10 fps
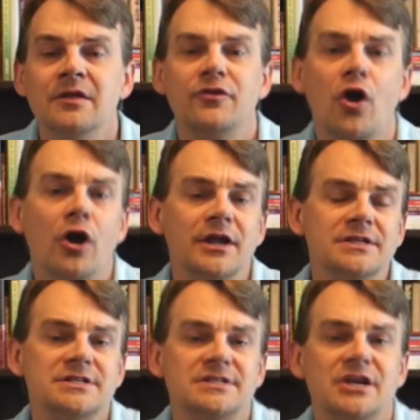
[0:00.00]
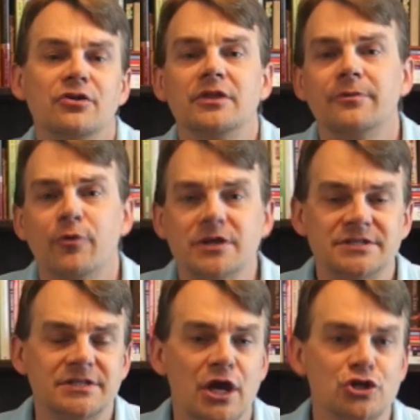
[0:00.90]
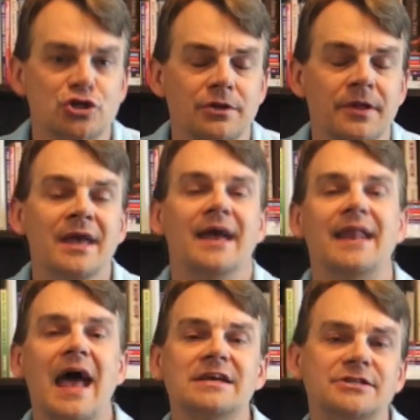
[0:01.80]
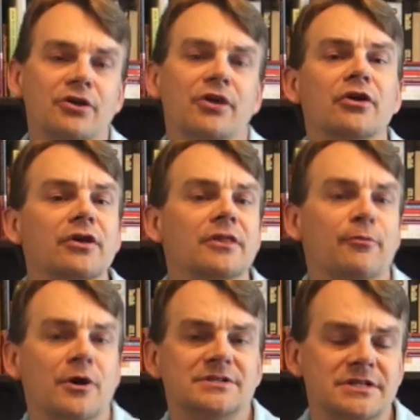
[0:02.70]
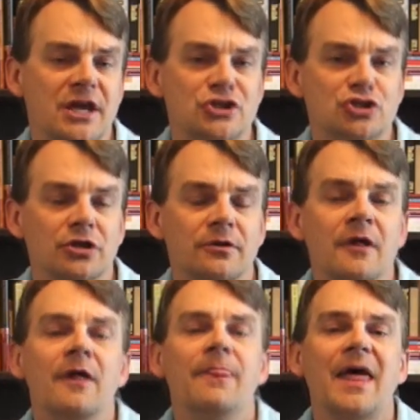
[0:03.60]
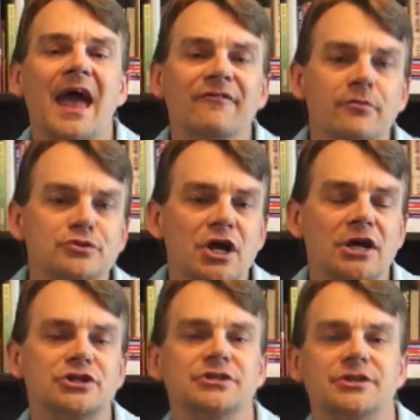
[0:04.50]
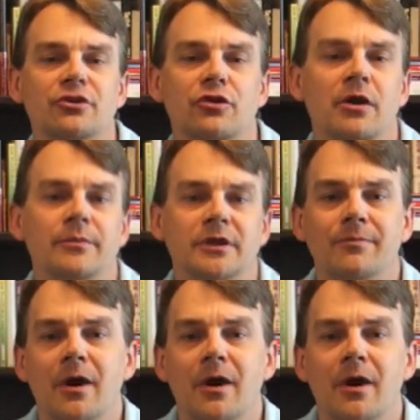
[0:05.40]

The audience is hearing the presentation, and as they're hearing the presentation, they have objections that are coming to